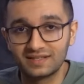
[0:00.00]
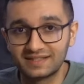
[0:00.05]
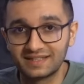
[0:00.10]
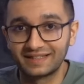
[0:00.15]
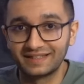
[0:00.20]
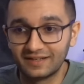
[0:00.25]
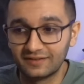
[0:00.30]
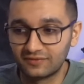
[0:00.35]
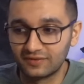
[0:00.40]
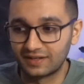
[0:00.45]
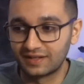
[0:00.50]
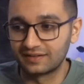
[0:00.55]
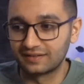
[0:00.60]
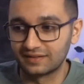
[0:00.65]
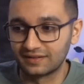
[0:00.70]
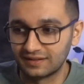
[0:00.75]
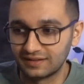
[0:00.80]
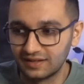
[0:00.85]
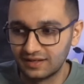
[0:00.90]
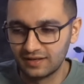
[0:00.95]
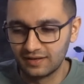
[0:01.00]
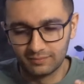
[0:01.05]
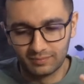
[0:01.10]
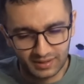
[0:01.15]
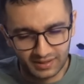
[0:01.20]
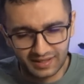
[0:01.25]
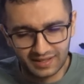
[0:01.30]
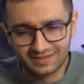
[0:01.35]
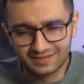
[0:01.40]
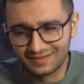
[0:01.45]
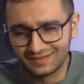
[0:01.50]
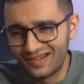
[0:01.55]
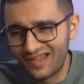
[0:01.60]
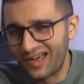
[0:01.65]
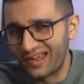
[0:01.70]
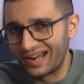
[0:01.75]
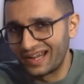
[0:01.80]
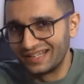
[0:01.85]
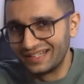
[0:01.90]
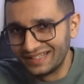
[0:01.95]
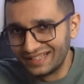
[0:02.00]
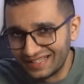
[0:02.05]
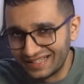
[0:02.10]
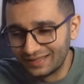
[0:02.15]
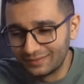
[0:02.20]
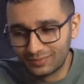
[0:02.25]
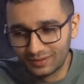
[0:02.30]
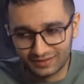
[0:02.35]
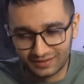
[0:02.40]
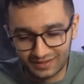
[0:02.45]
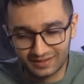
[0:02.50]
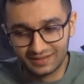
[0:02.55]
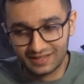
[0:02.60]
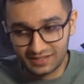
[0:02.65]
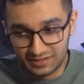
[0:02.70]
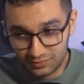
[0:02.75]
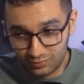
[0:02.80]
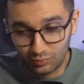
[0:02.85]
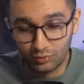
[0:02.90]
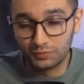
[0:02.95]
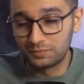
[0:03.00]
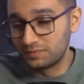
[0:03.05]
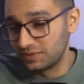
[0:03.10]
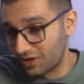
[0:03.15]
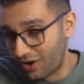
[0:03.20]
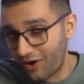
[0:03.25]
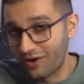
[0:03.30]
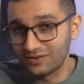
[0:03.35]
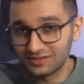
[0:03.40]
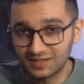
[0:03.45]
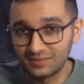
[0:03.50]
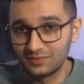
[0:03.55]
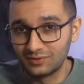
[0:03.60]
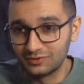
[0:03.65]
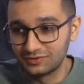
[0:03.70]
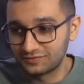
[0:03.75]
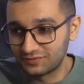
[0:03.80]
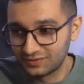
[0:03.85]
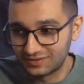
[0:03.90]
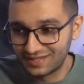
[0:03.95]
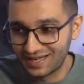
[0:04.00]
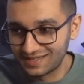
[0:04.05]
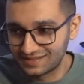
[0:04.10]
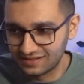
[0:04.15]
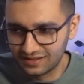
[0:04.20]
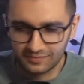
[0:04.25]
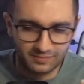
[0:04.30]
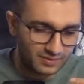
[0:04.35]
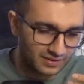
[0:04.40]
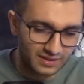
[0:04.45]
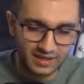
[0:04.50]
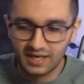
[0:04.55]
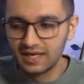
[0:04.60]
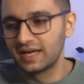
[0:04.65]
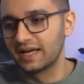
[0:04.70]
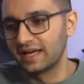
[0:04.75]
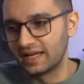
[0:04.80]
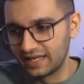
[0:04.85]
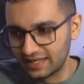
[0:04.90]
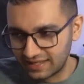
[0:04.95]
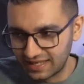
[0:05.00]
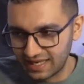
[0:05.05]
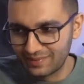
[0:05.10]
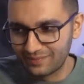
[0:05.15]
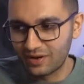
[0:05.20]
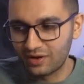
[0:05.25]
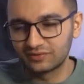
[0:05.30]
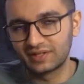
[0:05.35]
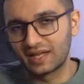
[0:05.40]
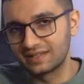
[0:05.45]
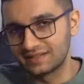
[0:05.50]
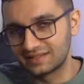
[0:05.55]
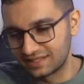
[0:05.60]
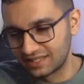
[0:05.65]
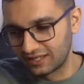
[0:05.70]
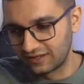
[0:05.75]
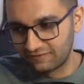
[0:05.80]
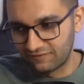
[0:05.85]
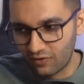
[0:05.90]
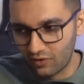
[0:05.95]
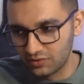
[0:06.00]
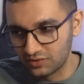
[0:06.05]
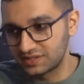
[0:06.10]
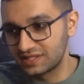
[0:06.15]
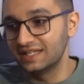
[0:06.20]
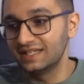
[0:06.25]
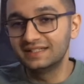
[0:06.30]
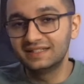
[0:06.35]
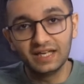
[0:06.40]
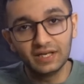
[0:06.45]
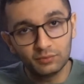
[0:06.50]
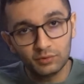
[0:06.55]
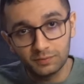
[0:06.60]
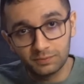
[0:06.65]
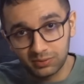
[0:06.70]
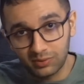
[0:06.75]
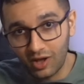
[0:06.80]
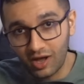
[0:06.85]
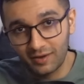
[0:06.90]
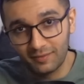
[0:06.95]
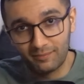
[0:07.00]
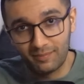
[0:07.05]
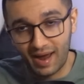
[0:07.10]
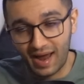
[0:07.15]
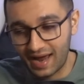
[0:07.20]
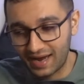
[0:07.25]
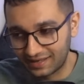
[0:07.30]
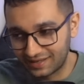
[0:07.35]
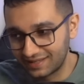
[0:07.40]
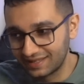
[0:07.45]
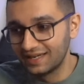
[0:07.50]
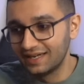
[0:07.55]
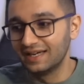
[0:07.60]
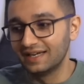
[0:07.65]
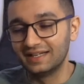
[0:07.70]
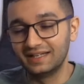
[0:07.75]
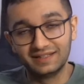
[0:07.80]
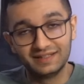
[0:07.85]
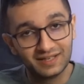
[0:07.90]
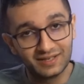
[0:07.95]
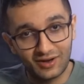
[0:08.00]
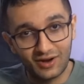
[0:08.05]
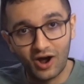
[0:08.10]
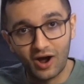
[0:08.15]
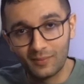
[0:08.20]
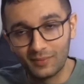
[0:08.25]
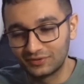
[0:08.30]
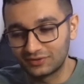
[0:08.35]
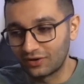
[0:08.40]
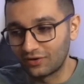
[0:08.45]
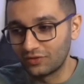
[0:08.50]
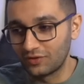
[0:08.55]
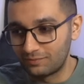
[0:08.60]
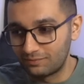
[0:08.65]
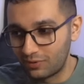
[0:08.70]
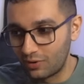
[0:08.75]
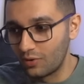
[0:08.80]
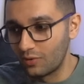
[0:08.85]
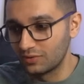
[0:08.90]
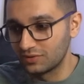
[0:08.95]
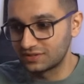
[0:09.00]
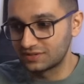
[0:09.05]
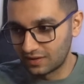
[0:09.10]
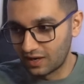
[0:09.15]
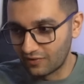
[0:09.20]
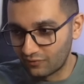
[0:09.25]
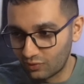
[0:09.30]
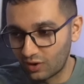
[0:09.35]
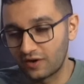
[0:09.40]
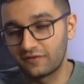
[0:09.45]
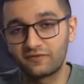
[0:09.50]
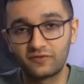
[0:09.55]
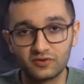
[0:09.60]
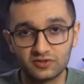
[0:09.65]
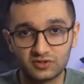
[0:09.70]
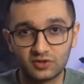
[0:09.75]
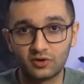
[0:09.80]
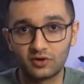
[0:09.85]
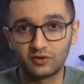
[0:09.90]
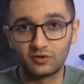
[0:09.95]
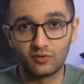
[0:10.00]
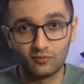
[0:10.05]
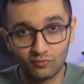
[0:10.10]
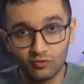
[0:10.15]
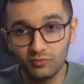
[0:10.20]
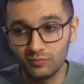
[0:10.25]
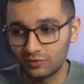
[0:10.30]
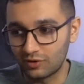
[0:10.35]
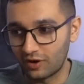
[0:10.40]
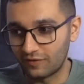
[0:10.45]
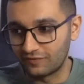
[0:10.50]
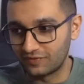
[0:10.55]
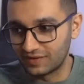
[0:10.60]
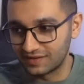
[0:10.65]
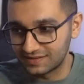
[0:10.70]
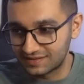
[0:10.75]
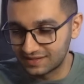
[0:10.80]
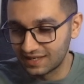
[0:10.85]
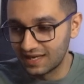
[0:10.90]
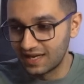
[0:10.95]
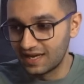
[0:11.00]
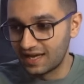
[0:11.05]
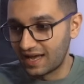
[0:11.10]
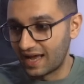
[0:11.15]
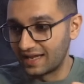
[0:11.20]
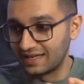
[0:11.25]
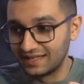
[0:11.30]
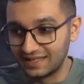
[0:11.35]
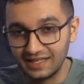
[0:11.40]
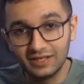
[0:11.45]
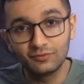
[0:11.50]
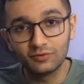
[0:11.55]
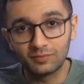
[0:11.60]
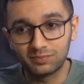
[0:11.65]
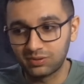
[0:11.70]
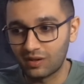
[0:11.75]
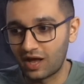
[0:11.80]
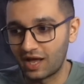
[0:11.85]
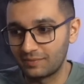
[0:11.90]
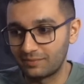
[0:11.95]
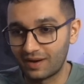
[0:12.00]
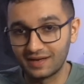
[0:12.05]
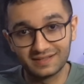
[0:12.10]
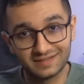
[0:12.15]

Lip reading: significantly. But it's not a need, but this would be awesome news for Tesla. But he came out and saying false. He did reply back. He did comment on the post of where I first heard the rumor of this. And he replied by